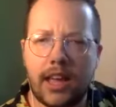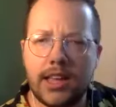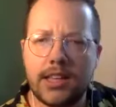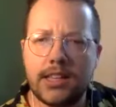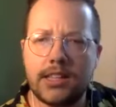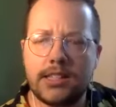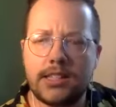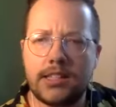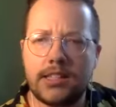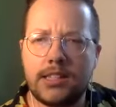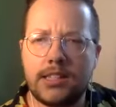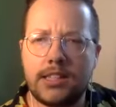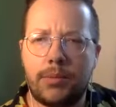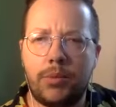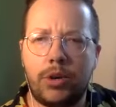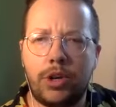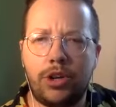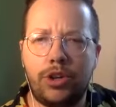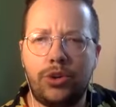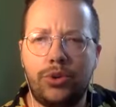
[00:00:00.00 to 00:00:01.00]
as
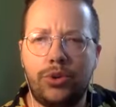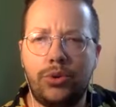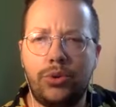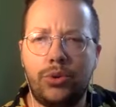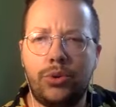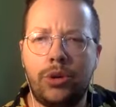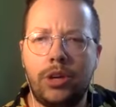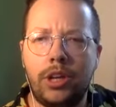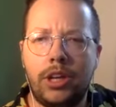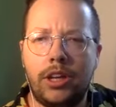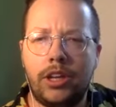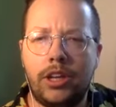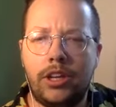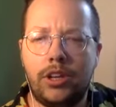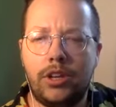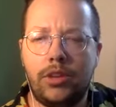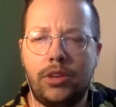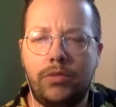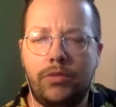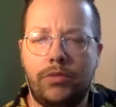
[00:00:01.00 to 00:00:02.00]
someone who
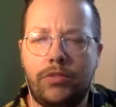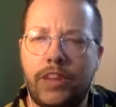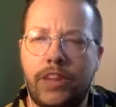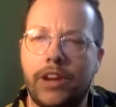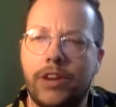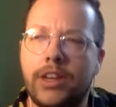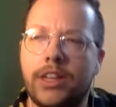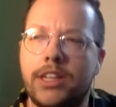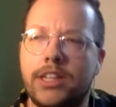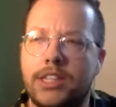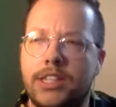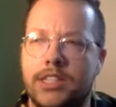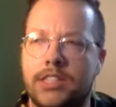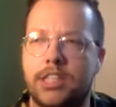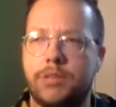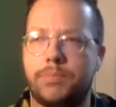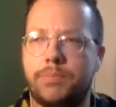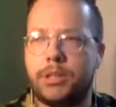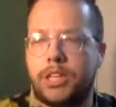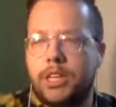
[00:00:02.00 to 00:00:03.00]
very
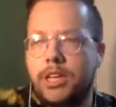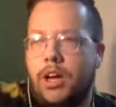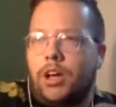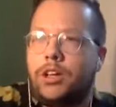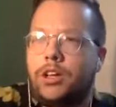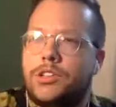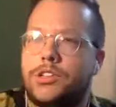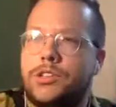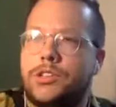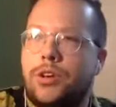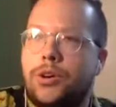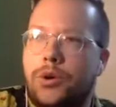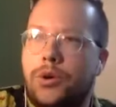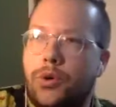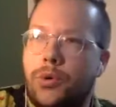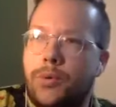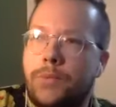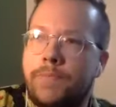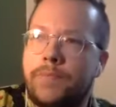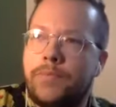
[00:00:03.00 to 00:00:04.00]
deeply
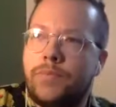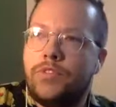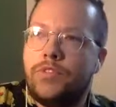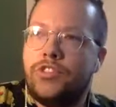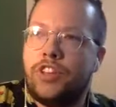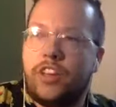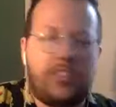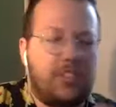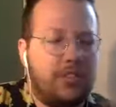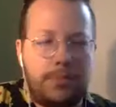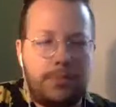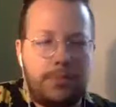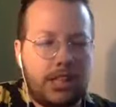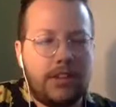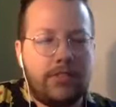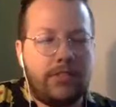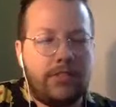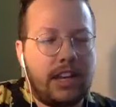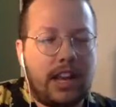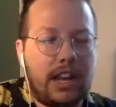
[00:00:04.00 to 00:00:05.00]
also doesn't
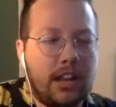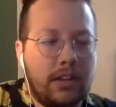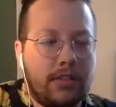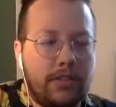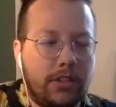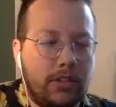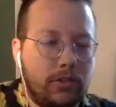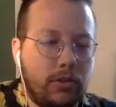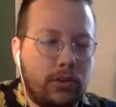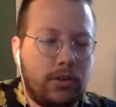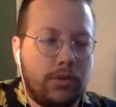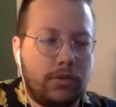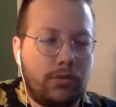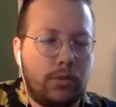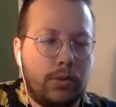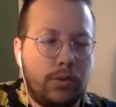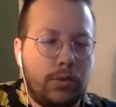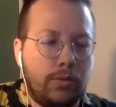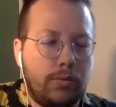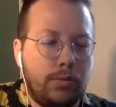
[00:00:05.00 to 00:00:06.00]
believe in any of the sort of
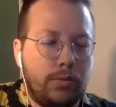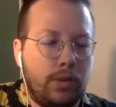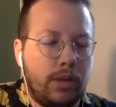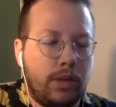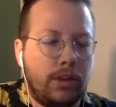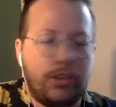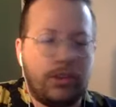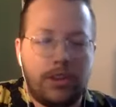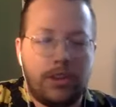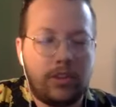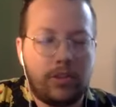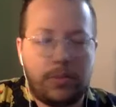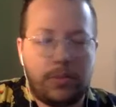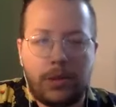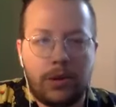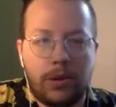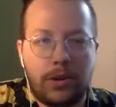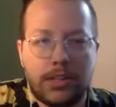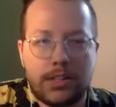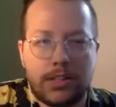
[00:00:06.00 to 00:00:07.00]
wilderness
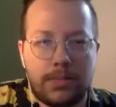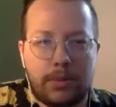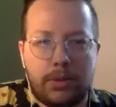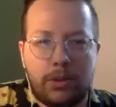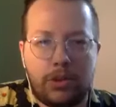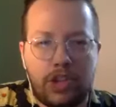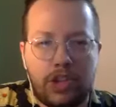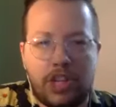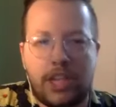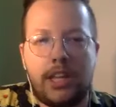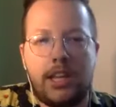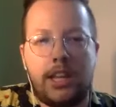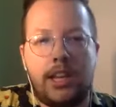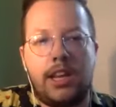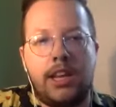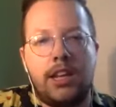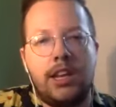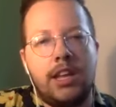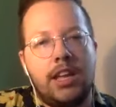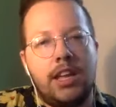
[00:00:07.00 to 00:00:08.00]
purist bullshit
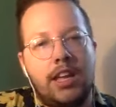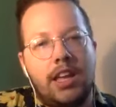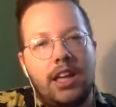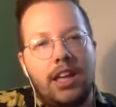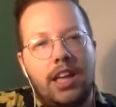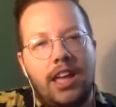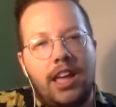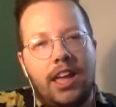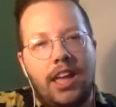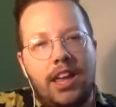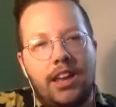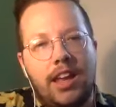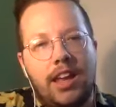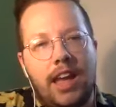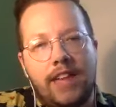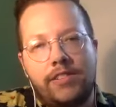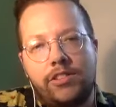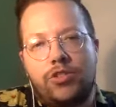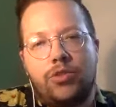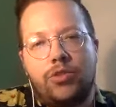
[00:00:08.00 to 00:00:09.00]
and and
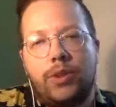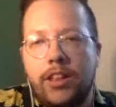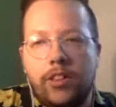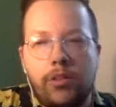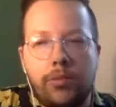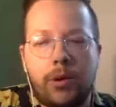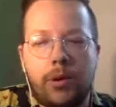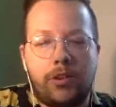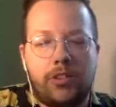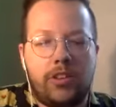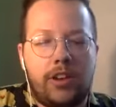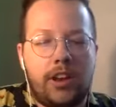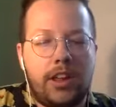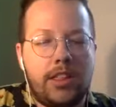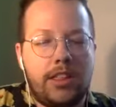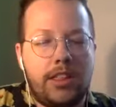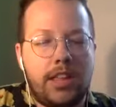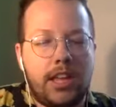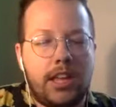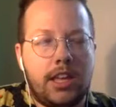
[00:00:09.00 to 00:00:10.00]
as a trans person
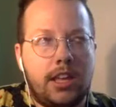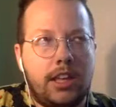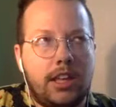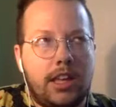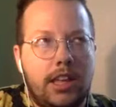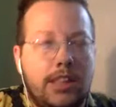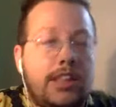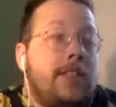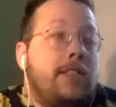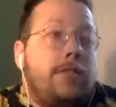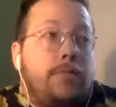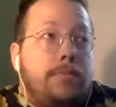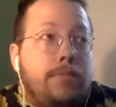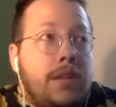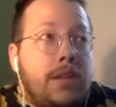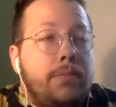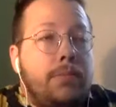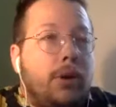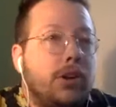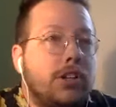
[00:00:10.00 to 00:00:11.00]
i think at least
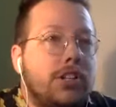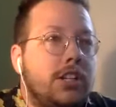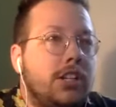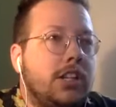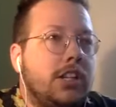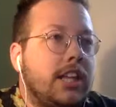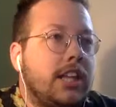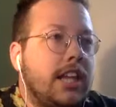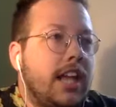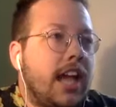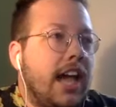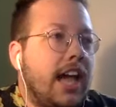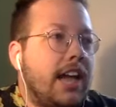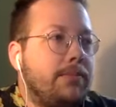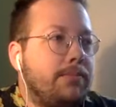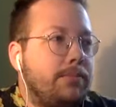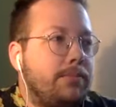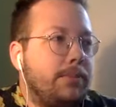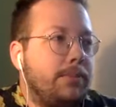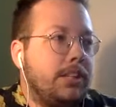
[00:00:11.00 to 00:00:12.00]
me personally
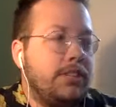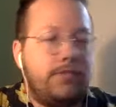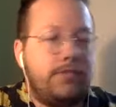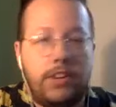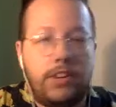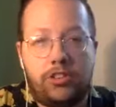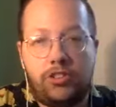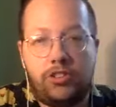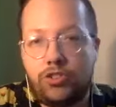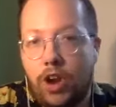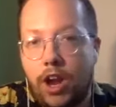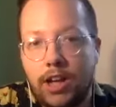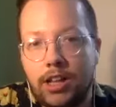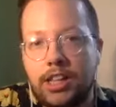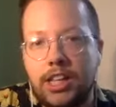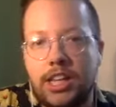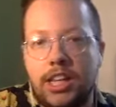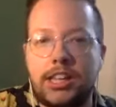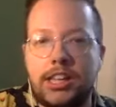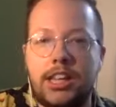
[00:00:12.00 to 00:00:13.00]
i believe very
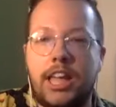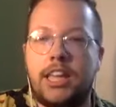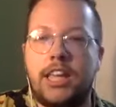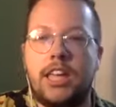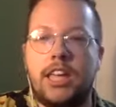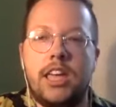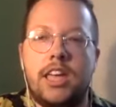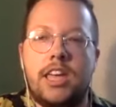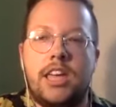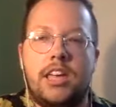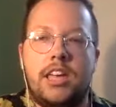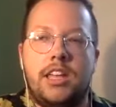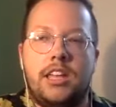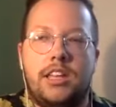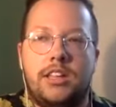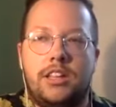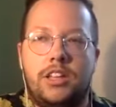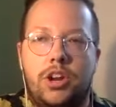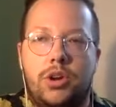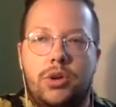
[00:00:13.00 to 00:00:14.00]
strongly in like
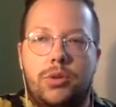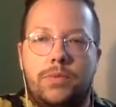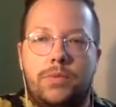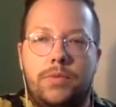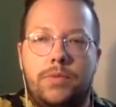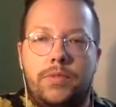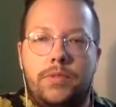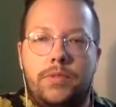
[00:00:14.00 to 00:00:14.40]
you know